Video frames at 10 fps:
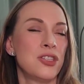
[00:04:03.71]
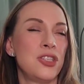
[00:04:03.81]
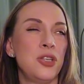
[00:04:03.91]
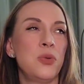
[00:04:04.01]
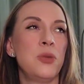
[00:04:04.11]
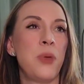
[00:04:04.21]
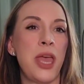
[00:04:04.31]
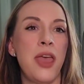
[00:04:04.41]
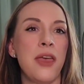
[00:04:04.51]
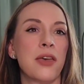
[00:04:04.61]
She would
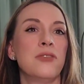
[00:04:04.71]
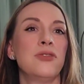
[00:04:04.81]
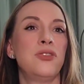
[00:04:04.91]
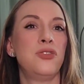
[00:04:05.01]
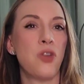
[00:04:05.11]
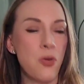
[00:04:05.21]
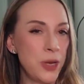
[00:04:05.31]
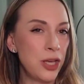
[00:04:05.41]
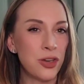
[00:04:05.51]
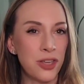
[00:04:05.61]
bake so
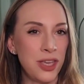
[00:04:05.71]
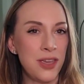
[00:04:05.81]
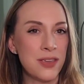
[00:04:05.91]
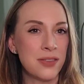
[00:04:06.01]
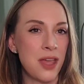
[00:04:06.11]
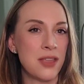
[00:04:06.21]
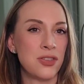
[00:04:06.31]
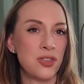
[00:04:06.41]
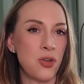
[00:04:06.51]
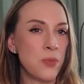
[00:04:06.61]
many cookies
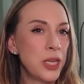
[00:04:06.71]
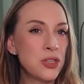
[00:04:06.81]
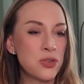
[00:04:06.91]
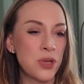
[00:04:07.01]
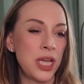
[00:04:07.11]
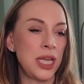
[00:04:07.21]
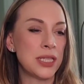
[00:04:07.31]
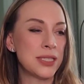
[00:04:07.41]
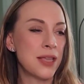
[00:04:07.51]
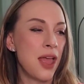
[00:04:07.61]
and so many
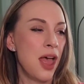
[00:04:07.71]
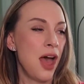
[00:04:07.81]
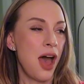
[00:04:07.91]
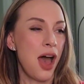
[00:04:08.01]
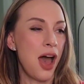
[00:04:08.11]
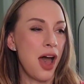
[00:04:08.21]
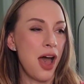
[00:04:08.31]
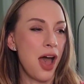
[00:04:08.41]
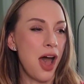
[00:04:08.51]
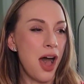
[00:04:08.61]
treats.
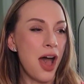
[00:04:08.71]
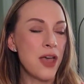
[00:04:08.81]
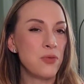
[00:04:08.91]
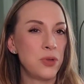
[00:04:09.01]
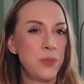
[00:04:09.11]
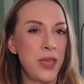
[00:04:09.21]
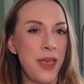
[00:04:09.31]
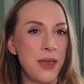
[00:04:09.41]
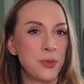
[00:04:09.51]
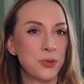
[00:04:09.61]
I would
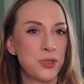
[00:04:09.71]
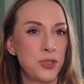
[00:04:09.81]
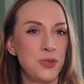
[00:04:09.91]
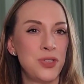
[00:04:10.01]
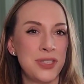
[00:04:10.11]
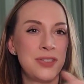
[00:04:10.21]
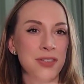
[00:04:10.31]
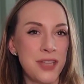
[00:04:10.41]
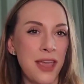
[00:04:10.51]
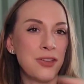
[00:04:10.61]
be able to
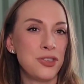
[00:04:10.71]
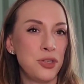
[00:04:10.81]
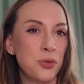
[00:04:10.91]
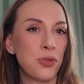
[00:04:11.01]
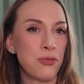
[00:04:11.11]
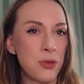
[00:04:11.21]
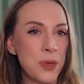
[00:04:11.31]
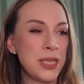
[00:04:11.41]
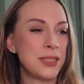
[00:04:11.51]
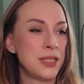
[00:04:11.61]
just take 2 or
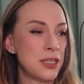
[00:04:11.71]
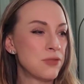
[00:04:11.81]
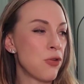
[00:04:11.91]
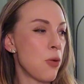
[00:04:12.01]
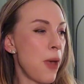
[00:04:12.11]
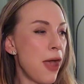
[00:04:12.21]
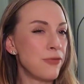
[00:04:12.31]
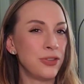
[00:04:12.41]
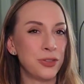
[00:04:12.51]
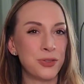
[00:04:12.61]
3 pieces from
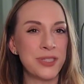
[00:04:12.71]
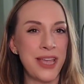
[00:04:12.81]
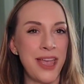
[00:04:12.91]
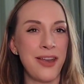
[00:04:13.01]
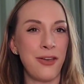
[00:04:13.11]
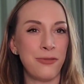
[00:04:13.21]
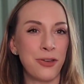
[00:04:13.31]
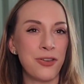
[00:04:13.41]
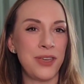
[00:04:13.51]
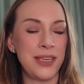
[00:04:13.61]
every little tin
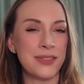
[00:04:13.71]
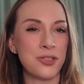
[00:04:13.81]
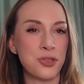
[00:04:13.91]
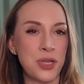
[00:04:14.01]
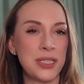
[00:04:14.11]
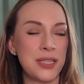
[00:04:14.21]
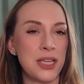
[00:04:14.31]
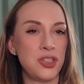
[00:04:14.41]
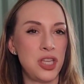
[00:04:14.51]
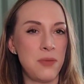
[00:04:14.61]
of cookies and treats
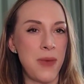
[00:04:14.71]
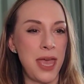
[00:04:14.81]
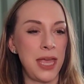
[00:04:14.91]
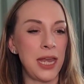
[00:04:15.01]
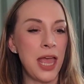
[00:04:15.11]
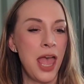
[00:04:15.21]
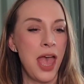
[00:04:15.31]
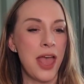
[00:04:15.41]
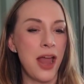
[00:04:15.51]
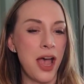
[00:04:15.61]
that she made,
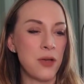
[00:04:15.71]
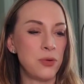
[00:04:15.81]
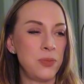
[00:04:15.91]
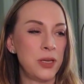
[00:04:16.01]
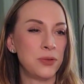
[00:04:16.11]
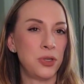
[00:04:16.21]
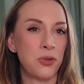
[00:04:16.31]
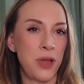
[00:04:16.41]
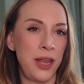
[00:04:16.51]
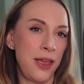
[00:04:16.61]
and I would be able
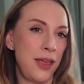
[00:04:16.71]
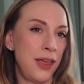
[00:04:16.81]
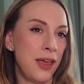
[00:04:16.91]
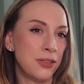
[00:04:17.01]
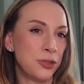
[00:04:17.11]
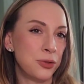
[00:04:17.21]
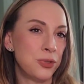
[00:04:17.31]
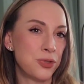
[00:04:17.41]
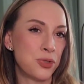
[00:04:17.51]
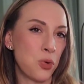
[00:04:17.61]
to create a
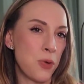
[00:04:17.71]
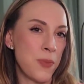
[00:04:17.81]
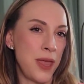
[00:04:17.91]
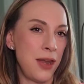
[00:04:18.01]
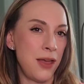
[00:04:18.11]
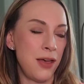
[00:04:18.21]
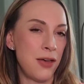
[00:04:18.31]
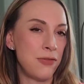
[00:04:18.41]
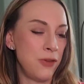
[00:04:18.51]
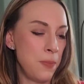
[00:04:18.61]
little assortment
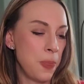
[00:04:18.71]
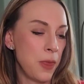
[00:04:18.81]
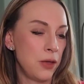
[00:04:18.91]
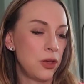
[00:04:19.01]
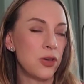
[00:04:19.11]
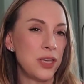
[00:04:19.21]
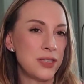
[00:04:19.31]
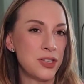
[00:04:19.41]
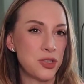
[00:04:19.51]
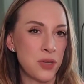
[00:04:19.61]
of
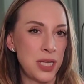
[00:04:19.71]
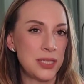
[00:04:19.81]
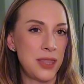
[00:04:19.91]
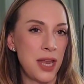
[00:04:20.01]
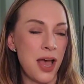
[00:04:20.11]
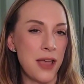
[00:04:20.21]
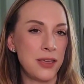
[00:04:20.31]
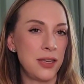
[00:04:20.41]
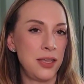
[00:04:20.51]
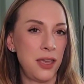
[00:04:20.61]
cookies and treats that
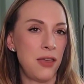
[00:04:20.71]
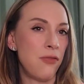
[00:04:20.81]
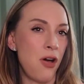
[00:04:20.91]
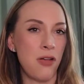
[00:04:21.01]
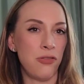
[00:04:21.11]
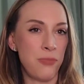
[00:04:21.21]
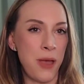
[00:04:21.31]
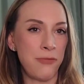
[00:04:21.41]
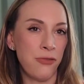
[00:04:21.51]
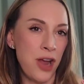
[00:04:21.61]
I could give all of
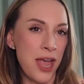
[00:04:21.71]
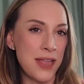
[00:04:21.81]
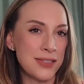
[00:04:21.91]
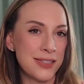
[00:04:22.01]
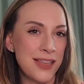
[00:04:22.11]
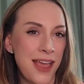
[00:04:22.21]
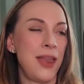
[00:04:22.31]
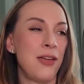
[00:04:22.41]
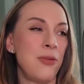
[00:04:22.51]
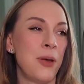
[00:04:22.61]
my friends.
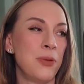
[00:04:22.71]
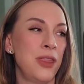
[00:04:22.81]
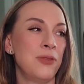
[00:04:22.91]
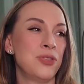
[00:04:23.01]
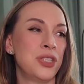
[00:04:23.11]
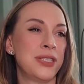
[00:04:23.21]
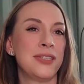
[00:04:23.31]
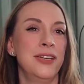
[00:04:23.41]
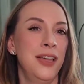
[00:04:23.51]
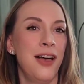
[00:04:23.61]
And I remember they were
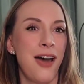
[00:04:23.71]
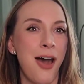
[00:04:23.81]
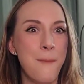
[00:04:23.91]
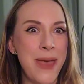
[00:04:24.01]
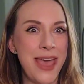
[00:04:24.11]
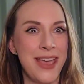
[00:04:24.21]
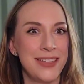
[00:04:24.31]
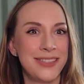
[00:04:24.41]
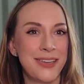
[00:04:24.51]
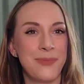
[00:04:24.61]
just
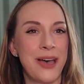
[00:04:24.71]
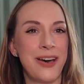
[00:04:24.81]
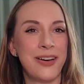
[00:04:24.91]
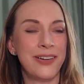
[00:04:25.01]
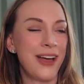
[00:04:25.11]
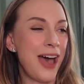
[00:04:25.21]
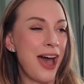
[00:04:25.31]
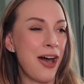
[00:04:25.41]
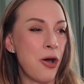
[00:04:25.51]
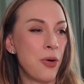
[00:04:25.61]
amazed about
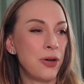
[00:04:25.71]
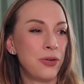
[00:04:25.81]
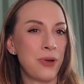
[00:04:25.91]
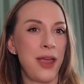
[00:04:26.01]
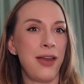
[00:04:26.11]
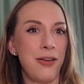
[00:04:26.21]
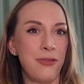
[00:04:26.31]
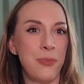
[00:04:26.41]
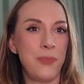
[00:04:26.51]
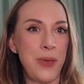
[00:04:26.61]
how great
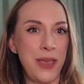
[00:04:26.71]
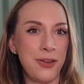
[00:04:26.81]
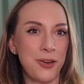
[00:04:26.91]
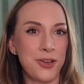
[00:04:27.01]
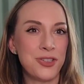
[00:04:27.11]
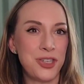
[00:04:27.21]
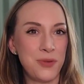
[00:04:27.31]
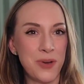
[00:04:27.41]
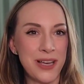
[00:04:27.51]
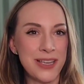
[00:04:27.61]
of a baker
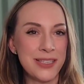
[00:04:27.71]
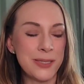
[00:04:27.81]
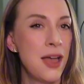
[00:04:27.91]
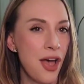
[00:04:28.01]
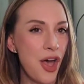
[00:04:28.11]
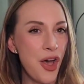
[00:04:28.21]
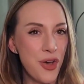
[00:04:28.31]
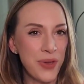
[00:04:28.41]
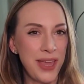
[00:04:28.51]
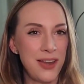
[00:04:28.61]
she was.
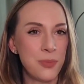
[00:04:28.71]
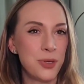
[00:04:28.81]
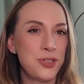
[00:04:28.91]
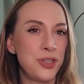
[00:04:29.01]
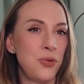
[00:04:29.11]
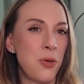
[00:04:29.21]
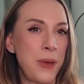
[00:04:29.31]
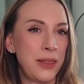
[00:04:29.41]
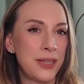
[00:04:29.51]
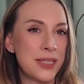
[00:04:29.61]
Okay, number 2 on
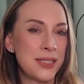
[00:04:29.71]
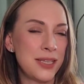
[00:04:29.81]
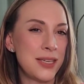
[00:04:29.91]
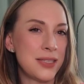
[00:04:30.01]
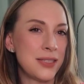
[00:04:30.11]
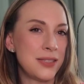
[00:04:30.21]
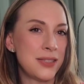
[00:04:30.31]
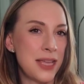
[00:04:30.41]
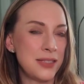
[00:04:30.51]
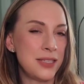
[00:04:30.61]
my list is
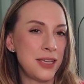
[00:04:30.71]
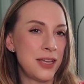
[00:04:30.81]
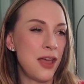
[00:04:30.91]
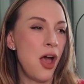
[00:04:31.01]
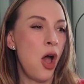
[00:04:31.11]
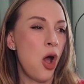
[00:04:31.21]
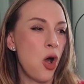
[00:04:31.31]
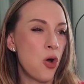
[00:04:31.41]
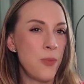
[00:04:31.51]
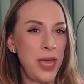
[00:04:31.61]
scented
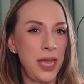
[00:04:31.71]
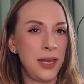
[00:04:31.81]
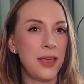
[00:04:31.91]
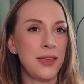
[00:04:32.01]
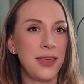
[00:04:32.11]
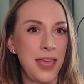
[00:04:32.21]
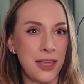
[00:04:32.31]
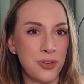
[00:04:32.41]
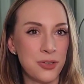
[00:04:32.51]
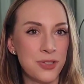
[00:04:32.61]
homemade
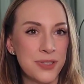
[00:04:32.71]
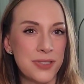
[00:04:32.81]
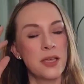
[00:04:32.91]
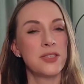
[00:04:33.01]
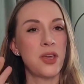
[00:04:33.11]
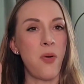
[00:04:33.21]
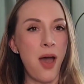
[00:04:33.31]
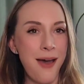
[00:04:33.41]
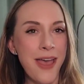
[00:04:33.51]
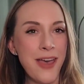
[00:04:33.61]
candles. So
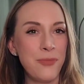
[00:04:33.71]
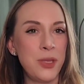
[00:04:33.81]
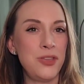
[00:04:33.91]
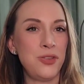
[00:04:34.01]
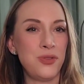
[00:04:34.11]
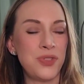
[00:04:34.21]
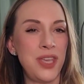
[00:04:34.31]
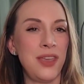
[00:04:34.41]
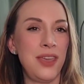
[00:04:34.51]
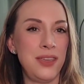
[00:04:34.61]
I have been
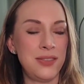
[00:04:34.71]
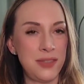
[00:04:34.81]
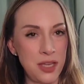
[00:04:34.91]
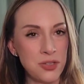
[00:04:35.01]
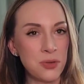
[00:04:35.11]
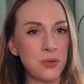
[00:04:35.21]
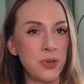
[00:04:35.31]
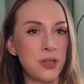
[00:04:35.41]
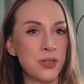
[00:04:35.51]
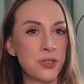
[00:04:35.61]
using essential
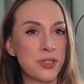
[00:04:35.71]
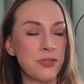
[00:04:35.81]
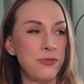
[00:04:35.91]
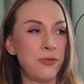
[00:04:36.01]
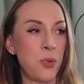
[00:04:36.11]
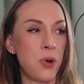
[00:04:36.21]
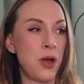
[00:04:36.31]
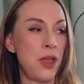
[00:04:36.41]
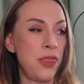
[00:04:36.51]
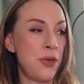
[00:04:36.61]
oils
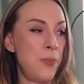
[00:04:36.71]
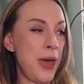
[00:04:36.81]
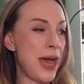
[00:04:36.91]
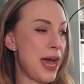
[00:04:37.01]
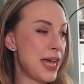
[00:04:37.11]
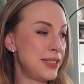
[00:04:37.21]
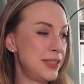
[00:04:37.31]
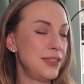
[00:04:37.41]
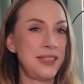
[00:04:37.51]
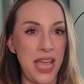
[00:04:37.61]
for the
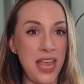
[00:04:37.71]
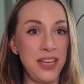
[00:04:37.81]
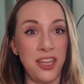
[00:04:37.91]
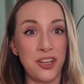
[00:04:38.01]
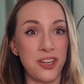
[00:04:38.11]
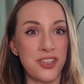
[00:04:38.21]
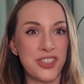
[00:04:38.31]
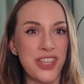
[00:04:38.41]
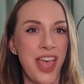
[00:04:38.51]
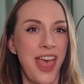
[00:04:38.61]
past 10 years.